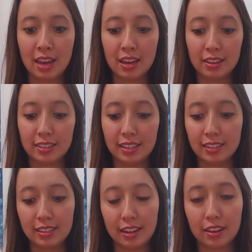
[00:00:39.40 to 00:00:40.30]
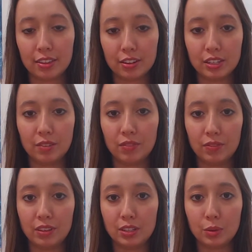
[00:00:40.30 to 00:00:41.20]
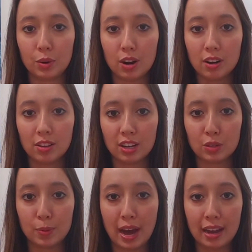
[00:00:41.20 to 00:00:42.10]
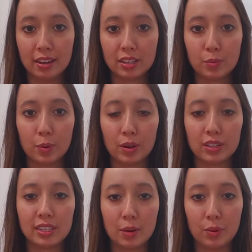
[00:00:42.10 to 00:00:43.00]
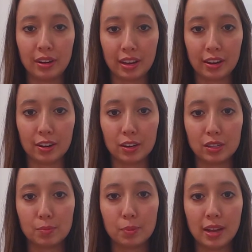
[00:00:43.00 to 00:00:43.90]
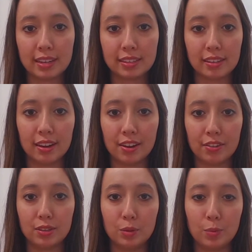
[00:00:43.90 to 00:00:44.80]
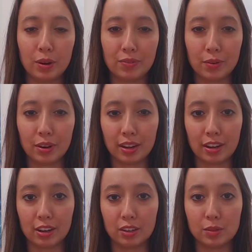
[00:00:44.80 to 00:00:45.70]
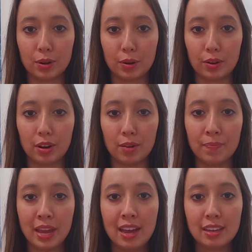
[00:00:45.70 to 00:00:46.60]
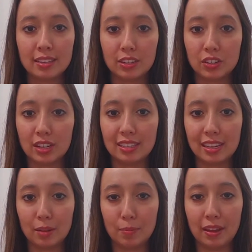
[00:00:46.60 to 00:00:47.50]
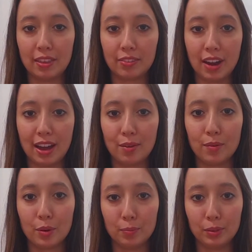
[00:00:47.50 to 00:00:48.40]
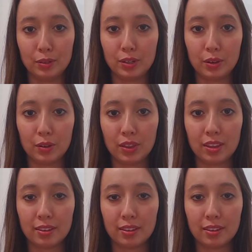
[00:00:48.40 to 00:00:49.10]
The CC1352R Launchpad supports sub 1 GHz plus another 2.4 GHz protocol, such as Zigbee, Thread, or Bluetooth.